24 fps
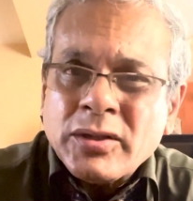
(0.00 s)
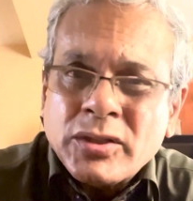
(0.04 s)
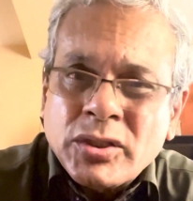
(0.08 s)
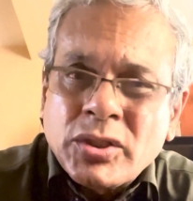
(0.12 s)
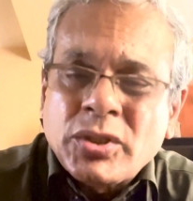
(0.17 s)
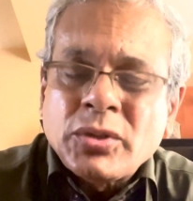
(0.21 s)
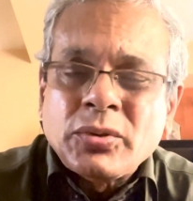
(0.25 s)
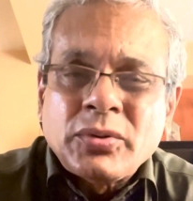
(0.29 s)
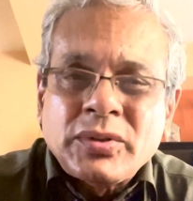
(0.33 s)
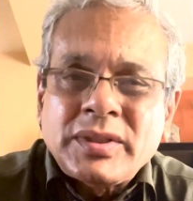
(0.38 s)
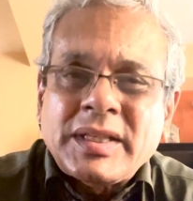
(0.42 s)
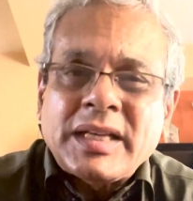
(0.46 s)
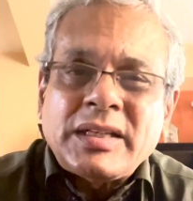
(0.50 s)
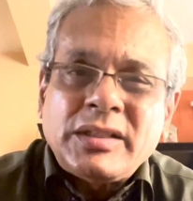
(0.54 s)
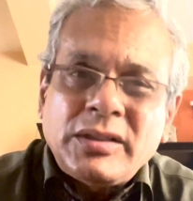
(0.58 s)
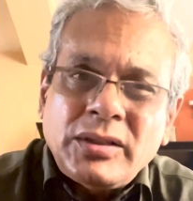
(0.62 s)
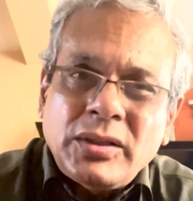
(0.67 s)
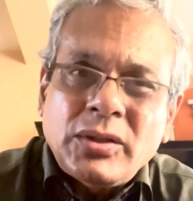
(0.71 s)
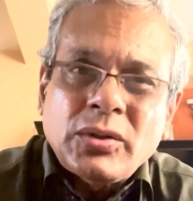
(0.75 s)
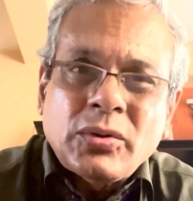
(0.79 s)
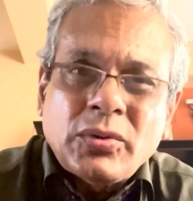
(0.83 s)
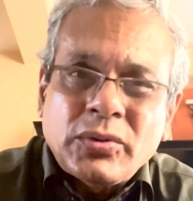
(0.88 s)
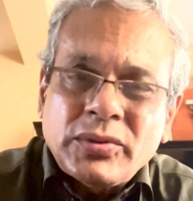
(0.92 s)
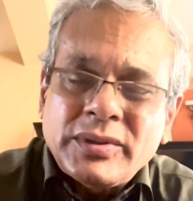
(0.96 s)
to the
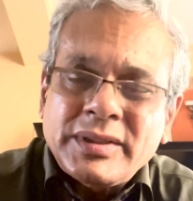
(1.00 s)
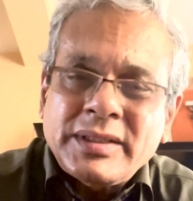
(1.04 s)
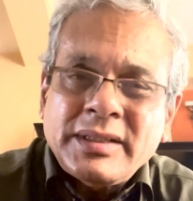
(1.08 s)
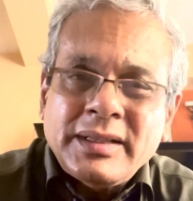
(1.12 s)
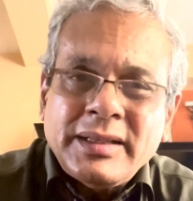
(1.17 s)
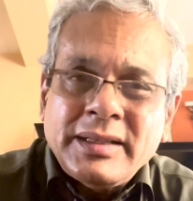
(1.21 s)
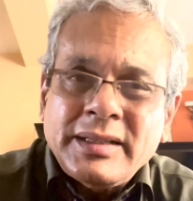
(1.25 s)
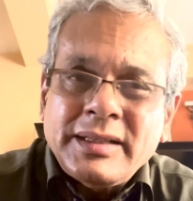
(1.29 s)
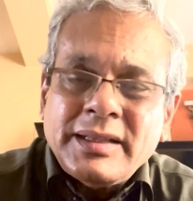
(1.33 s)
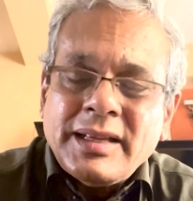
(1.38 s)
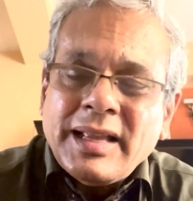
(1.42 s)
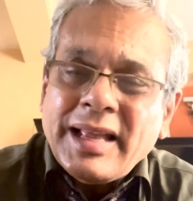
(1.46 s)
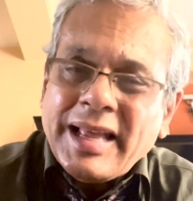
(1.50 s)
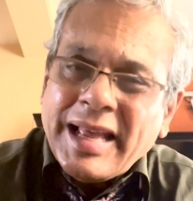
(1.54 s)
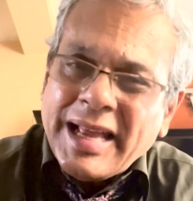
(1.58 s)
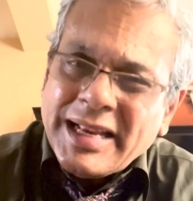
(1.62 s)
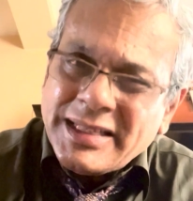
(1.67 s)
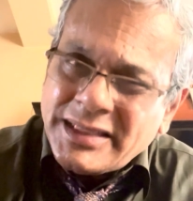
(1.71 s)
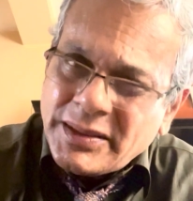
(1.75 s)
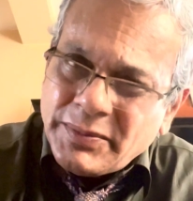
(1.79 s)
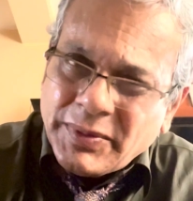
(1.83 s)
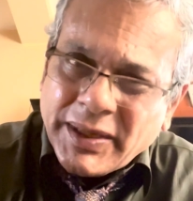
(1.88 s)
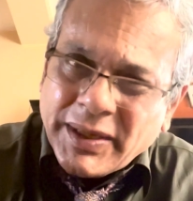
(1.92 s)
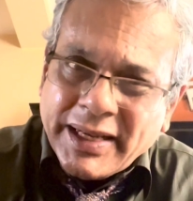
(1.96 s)
known
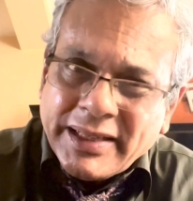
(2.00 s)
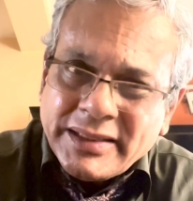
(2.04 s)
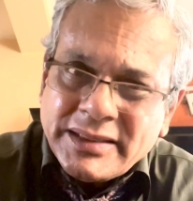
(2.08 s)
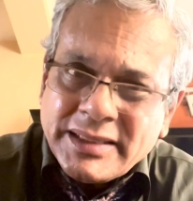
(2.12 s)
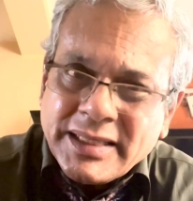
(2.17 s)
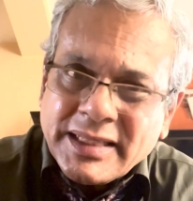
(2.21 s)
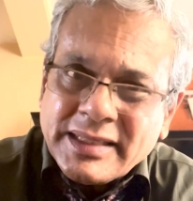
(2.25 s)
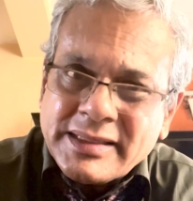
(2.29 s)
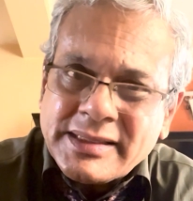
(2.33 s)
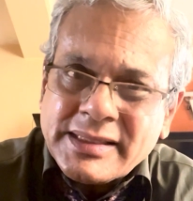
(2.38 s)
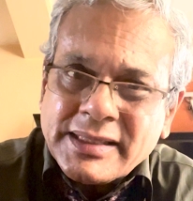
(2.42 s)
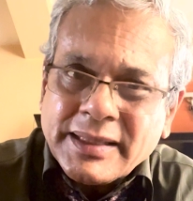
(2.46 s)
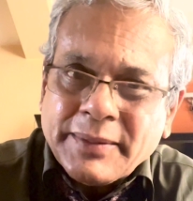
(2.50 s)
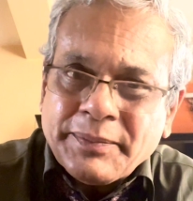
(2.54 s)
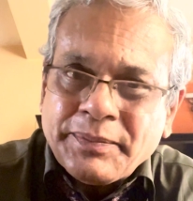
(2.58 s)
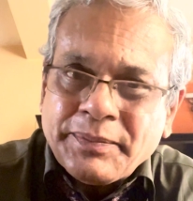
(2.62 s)
antibiotics.